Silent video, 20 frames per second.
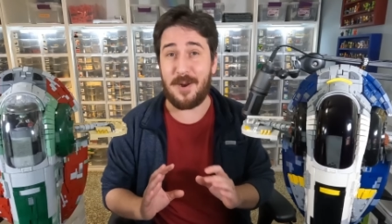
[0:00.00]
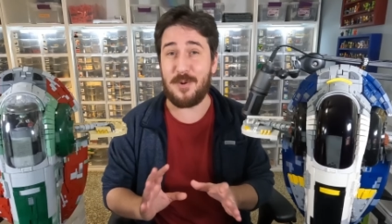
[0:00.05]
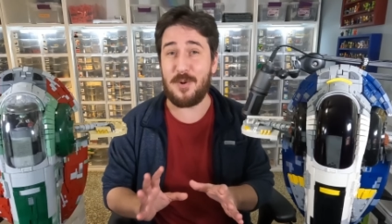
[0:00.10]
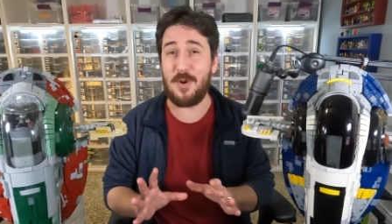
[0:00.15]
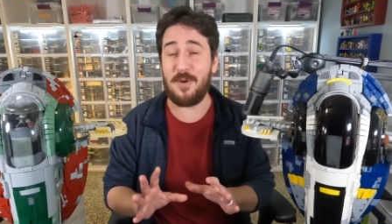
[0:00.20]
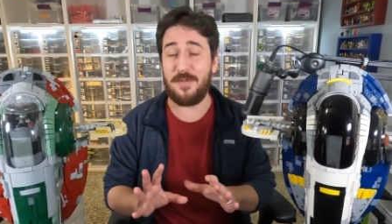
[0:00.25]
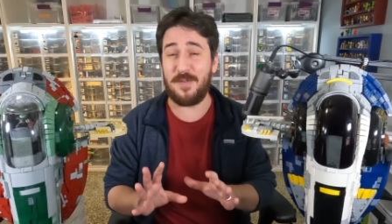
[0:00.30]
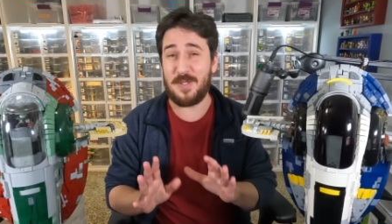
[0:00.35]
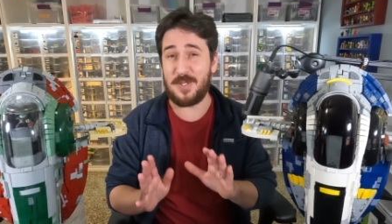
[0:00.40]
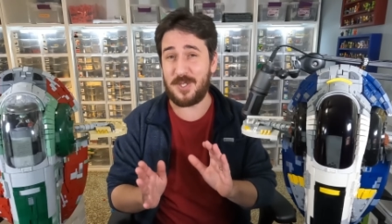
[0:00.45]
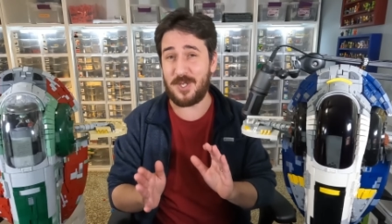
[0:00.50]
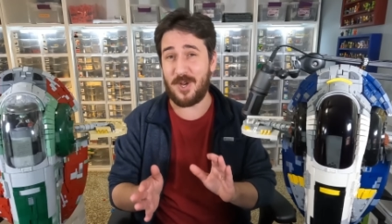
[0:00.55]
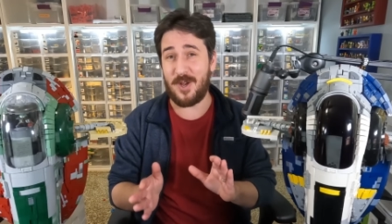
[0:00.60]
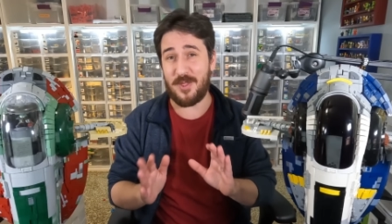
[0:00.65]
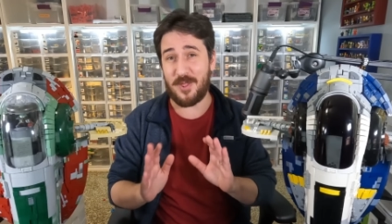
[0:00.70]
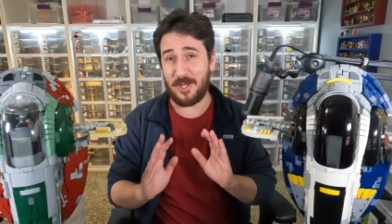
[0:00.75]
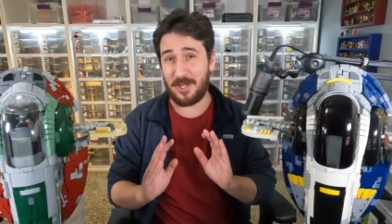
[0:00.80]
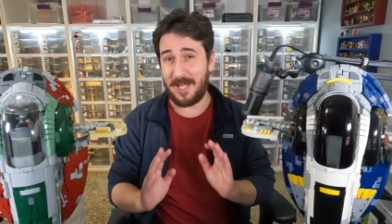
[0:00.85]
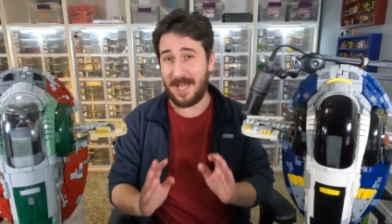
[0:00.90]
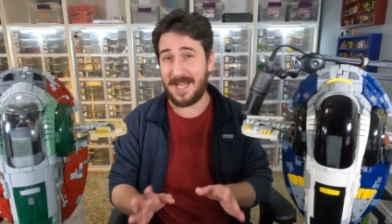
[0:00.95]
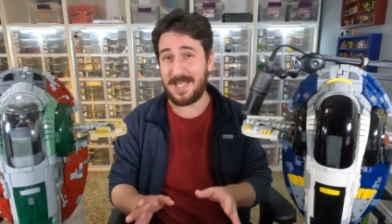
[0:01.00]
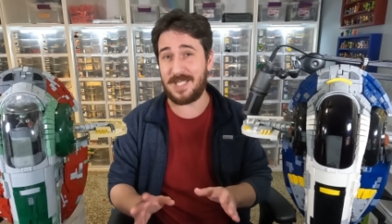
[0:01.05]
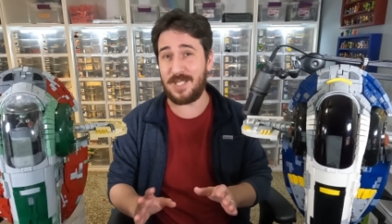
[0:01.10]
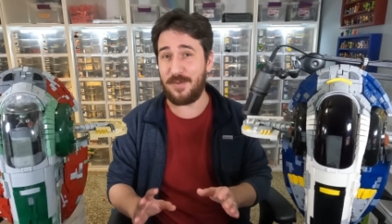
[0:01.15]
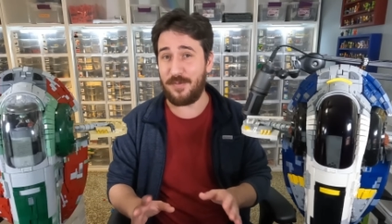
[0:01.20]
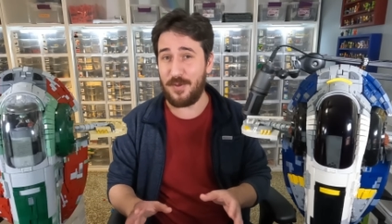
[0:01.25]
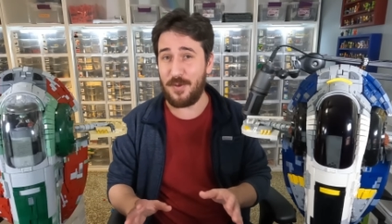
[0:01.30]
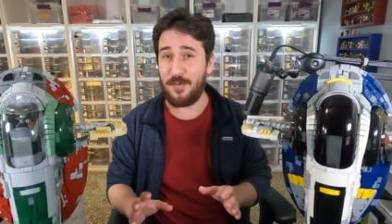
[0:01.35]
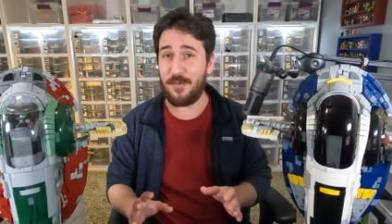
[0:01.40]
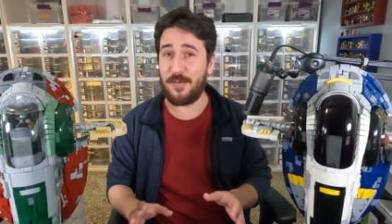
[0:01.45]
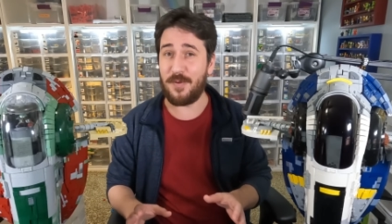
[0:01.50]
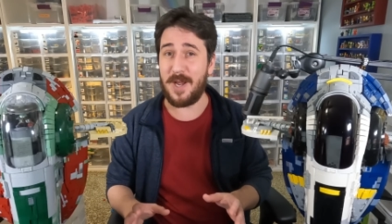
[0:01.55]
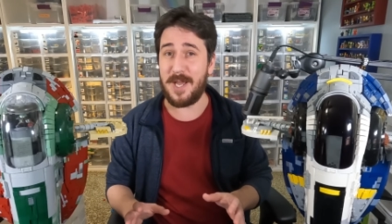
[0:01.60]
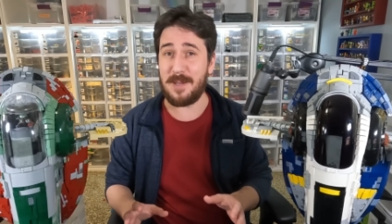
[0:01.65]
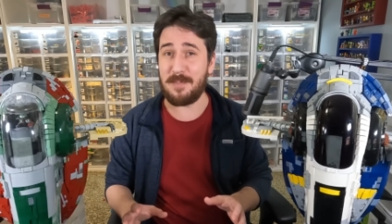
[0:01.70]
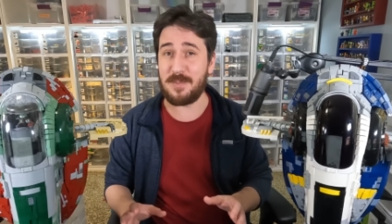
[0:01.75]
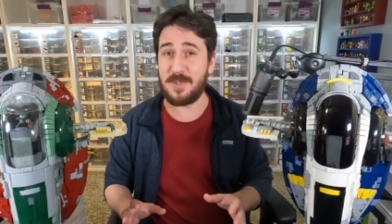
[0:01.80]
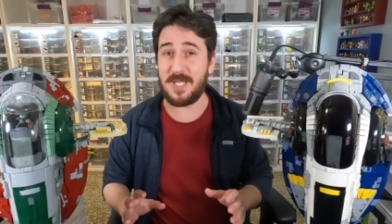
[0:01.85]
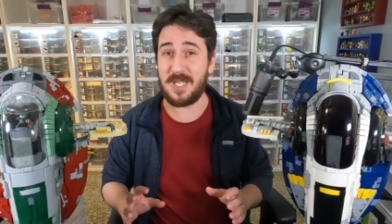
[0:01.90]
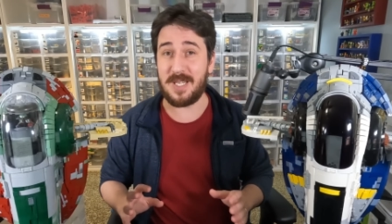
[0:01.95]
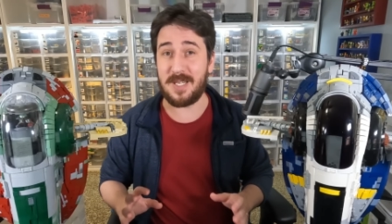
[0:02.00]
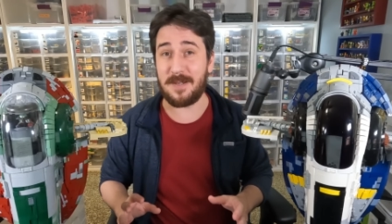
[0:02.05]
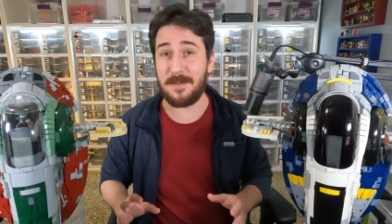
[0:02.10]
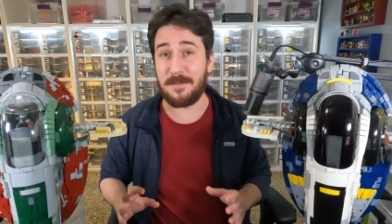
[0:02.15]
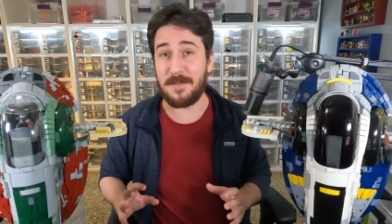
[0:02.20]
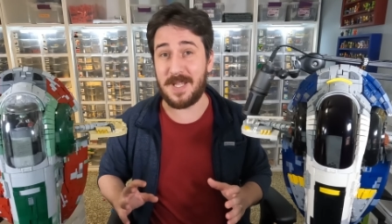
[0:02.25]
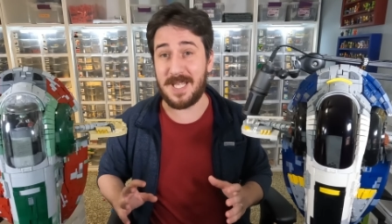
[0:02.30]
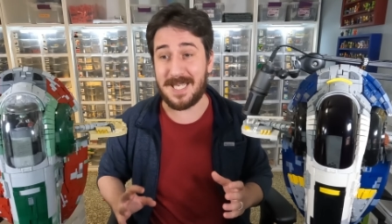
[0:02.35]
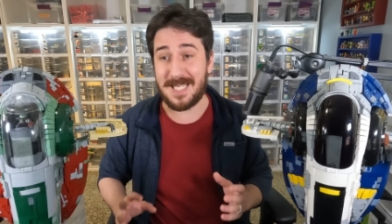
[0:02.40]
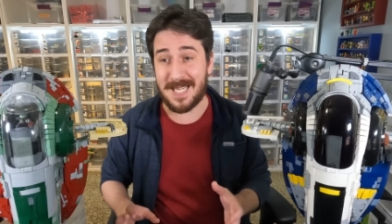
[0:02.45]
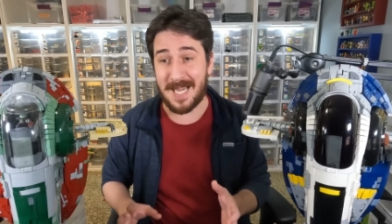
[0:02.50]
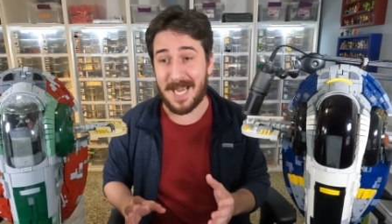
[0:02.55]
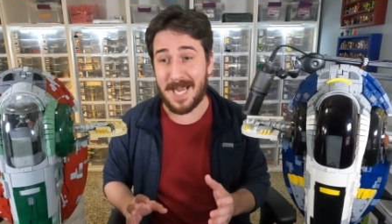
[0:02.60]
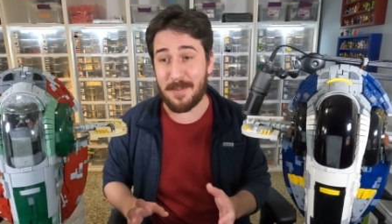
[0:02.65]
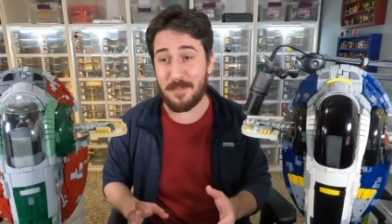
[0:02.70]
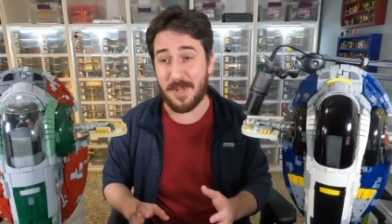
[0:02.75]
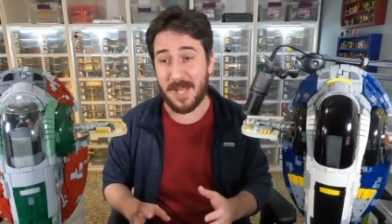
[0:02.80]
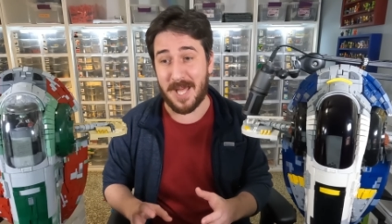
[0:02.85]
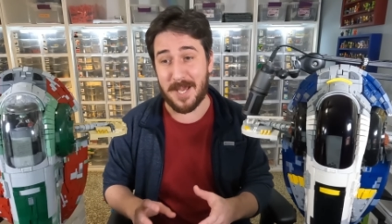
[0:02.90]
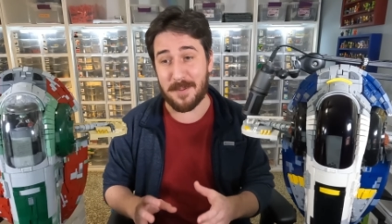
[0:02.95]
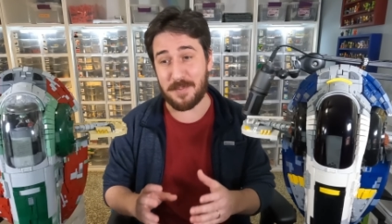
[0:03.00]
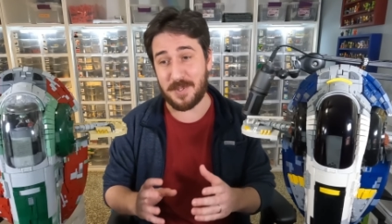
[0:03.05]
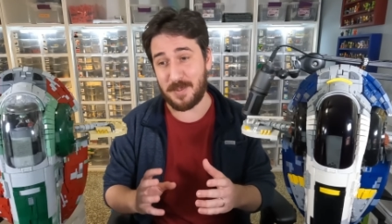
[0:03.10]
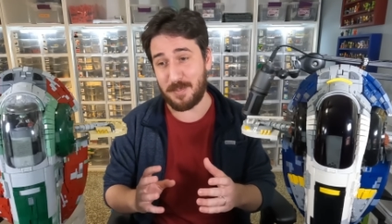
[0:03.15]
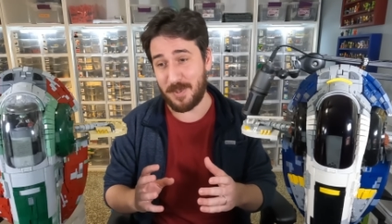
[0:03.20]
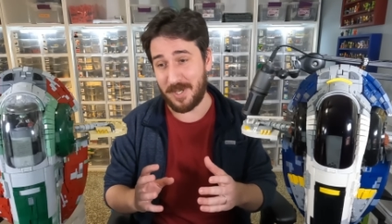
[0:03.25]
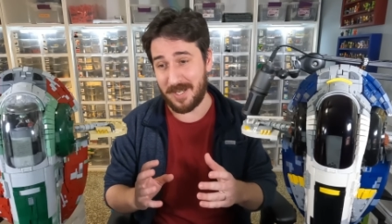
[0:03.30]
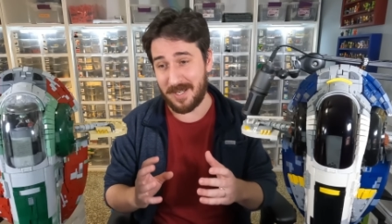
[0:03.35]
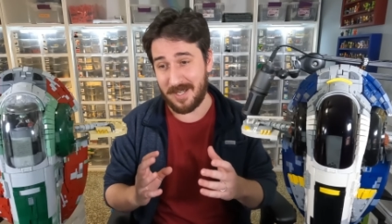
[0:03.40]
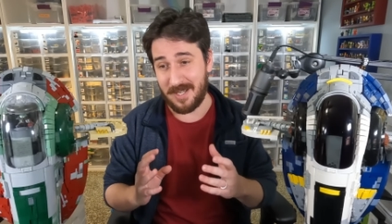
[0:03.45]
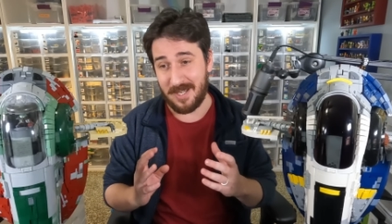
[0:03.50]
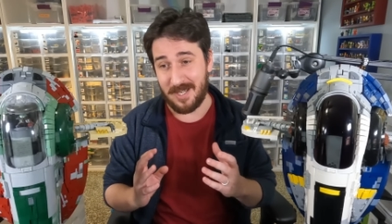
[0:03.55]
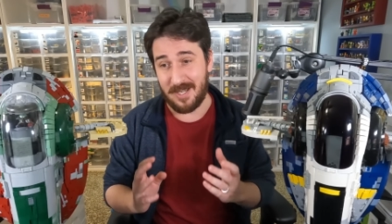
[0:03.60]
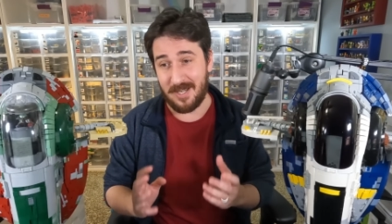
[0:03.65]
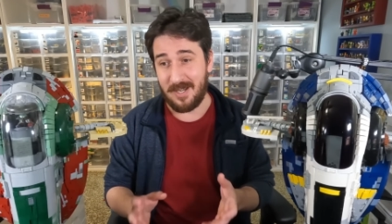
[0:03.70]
I don't know if you saw the last few frames of the time-lapse, but